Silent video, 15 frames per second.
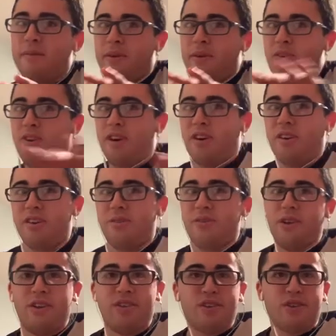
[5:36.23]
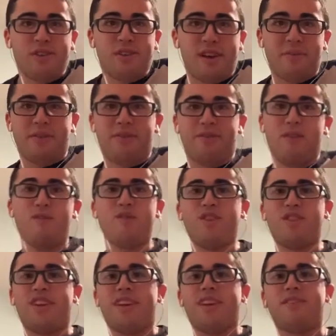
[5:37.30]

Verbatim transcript: a major holiday where you get to go shopping for everything.